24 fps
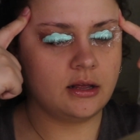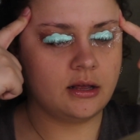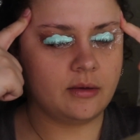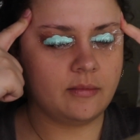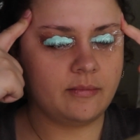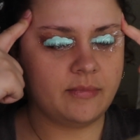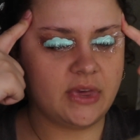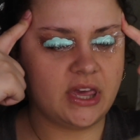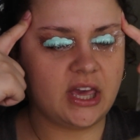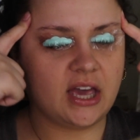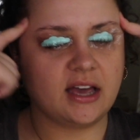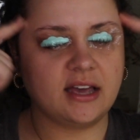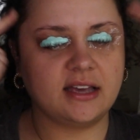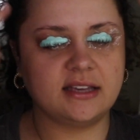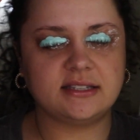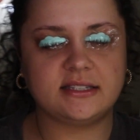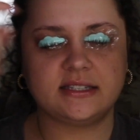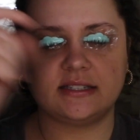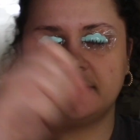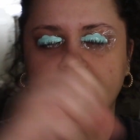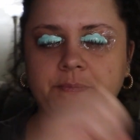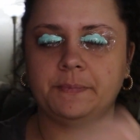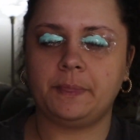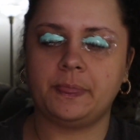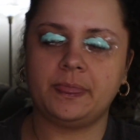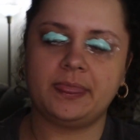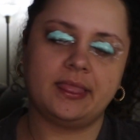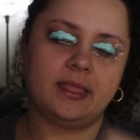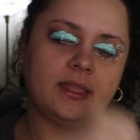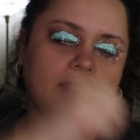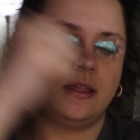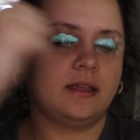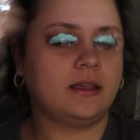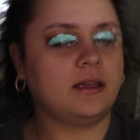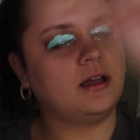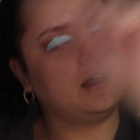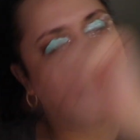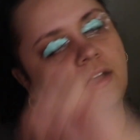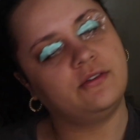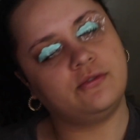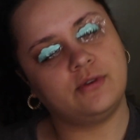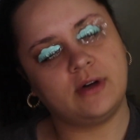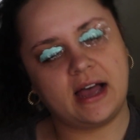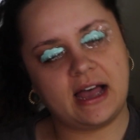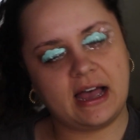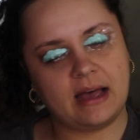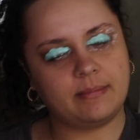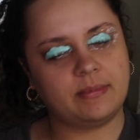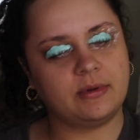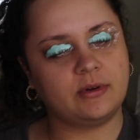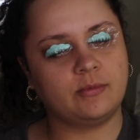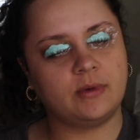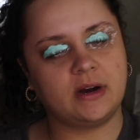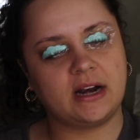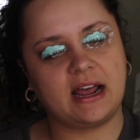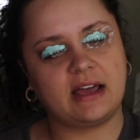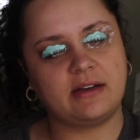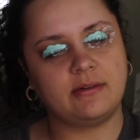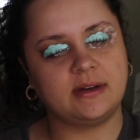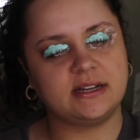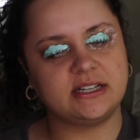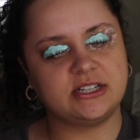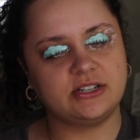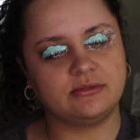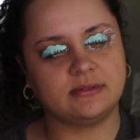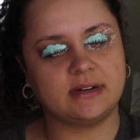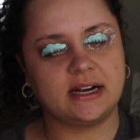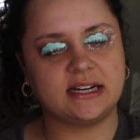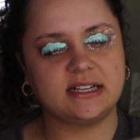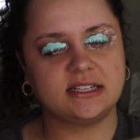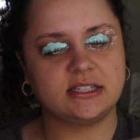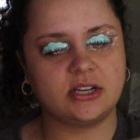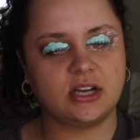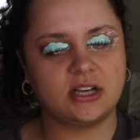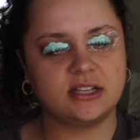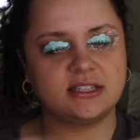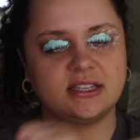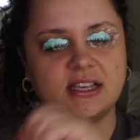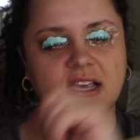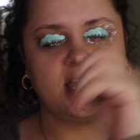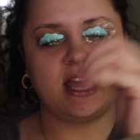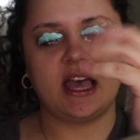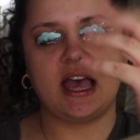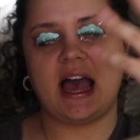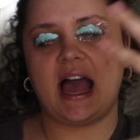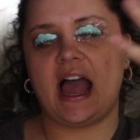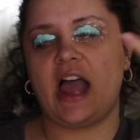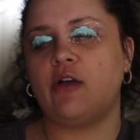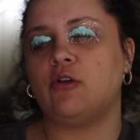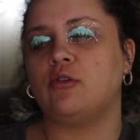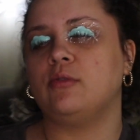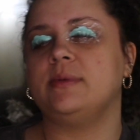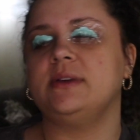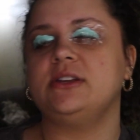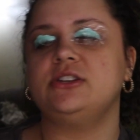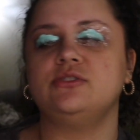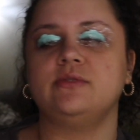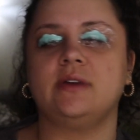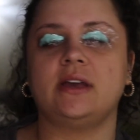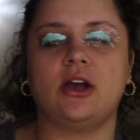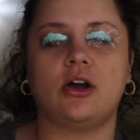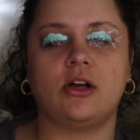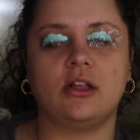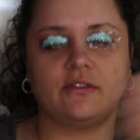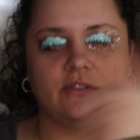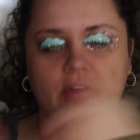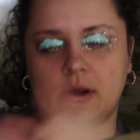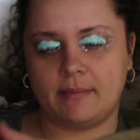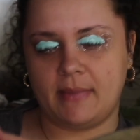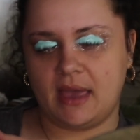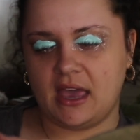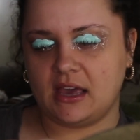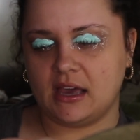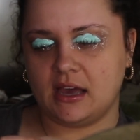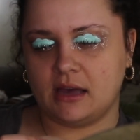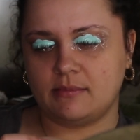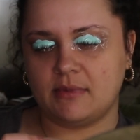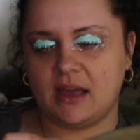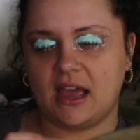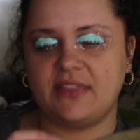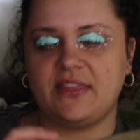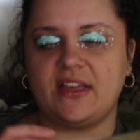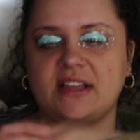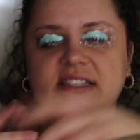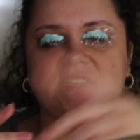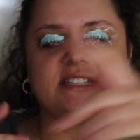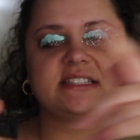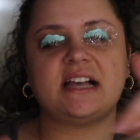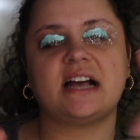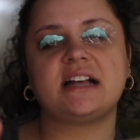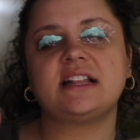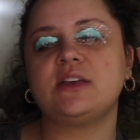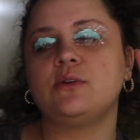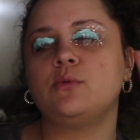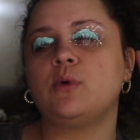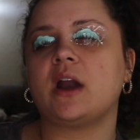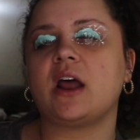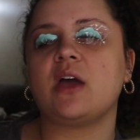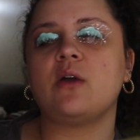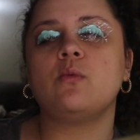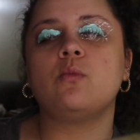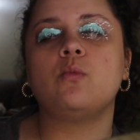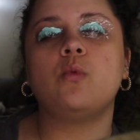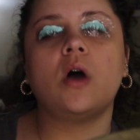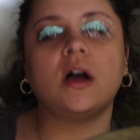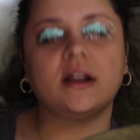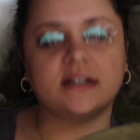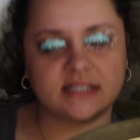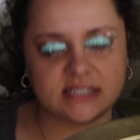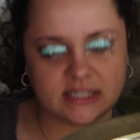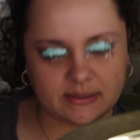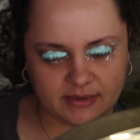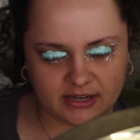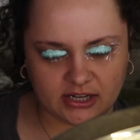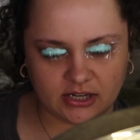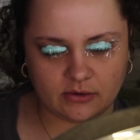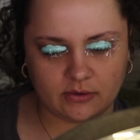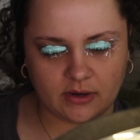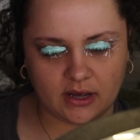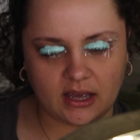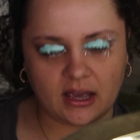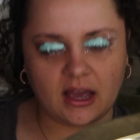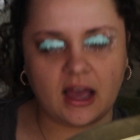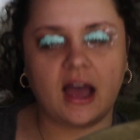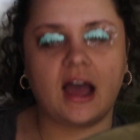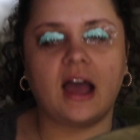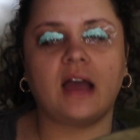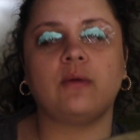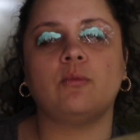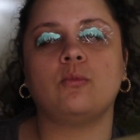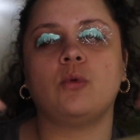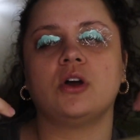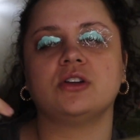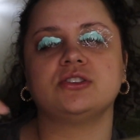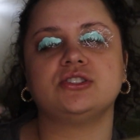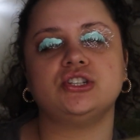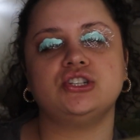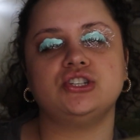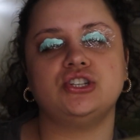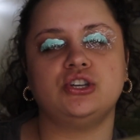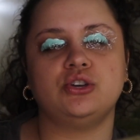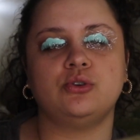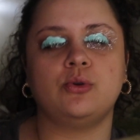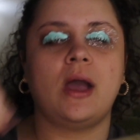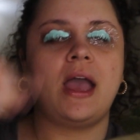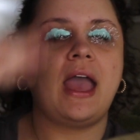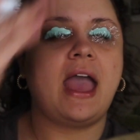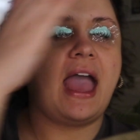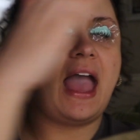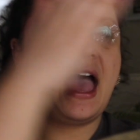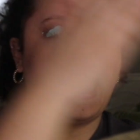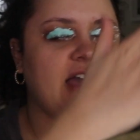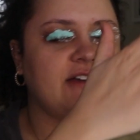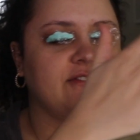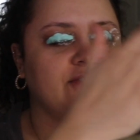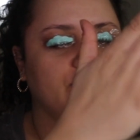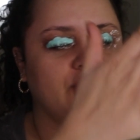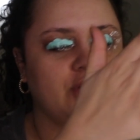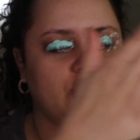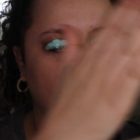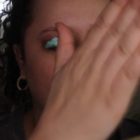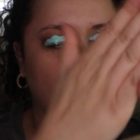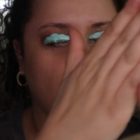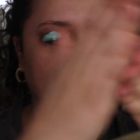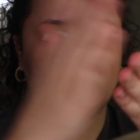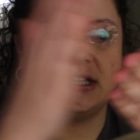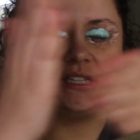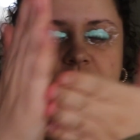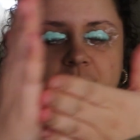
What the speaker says: because of what happened when I went to Renaissance, I will be doing all of our makeup. And that's exactly what I want to be doing. I want to do everyone's